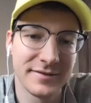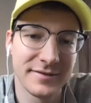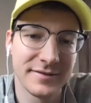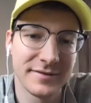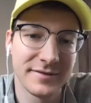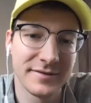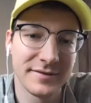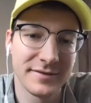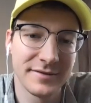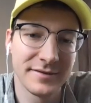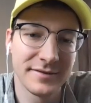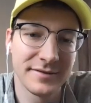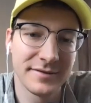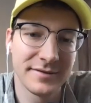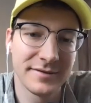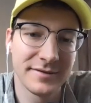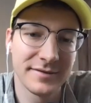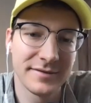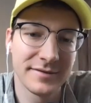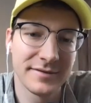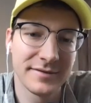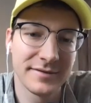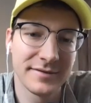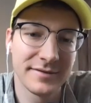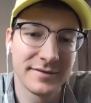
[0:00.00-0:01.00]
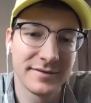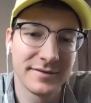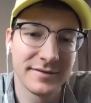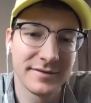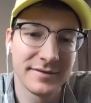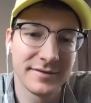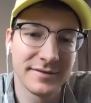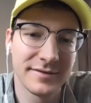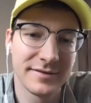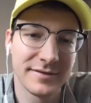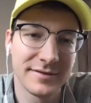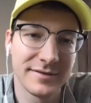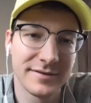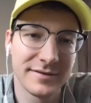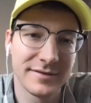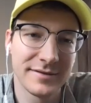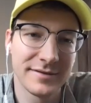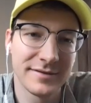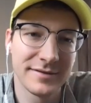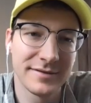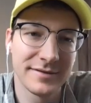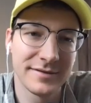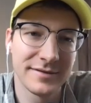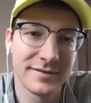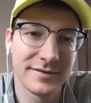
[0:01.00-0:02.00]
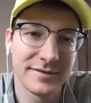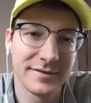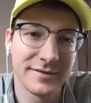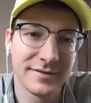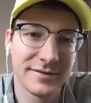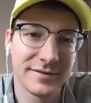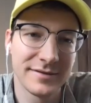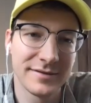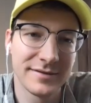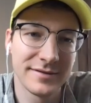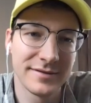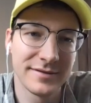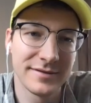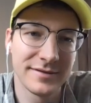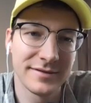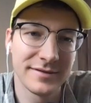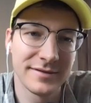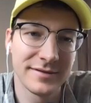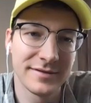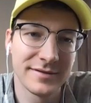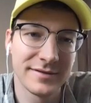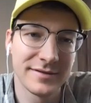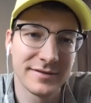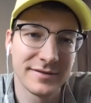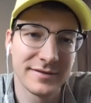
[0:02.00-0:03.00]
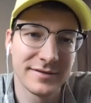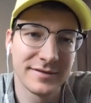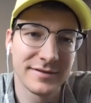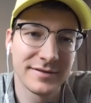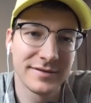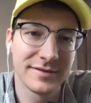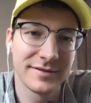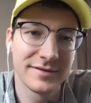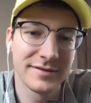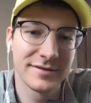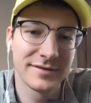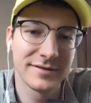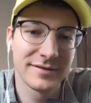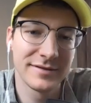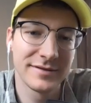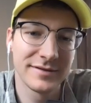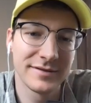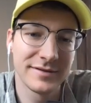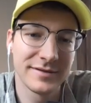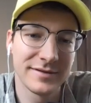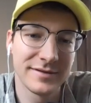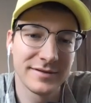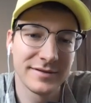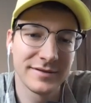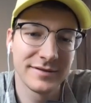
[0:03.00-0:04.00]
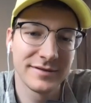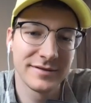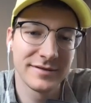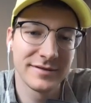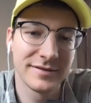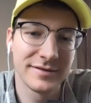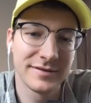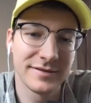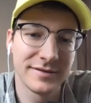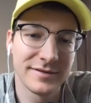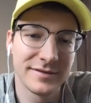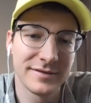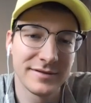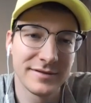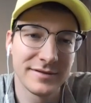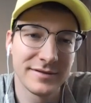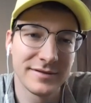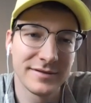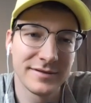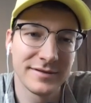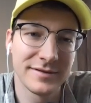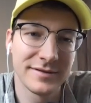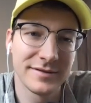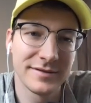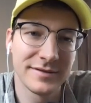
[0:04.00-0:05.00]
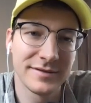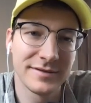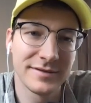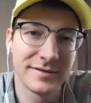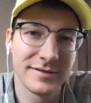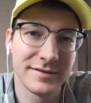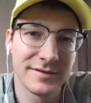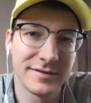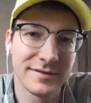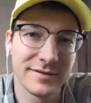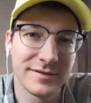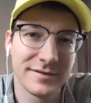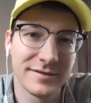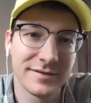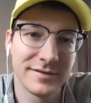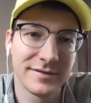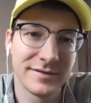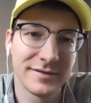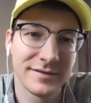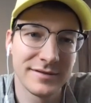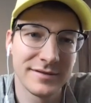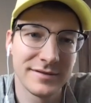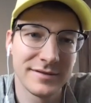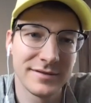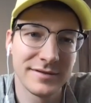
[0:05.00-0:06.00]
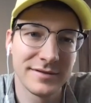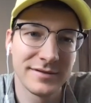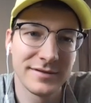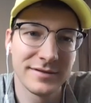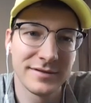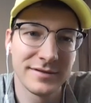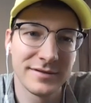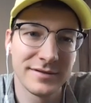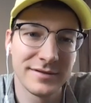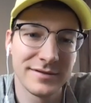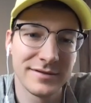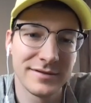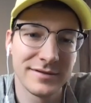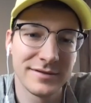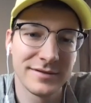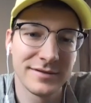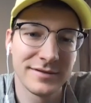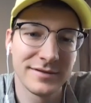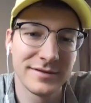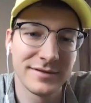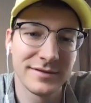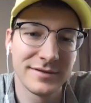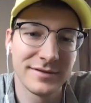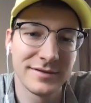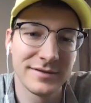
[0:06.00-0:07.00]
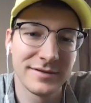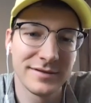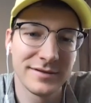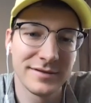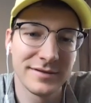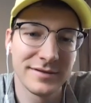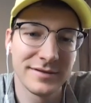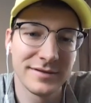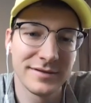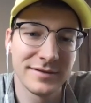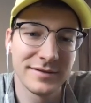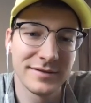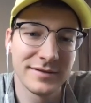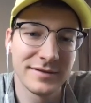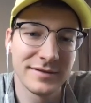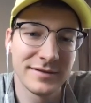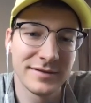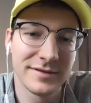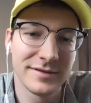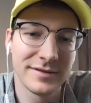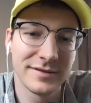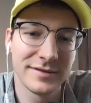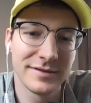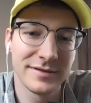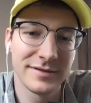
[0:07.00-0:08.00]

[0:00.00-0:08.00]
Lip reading: (not speaking)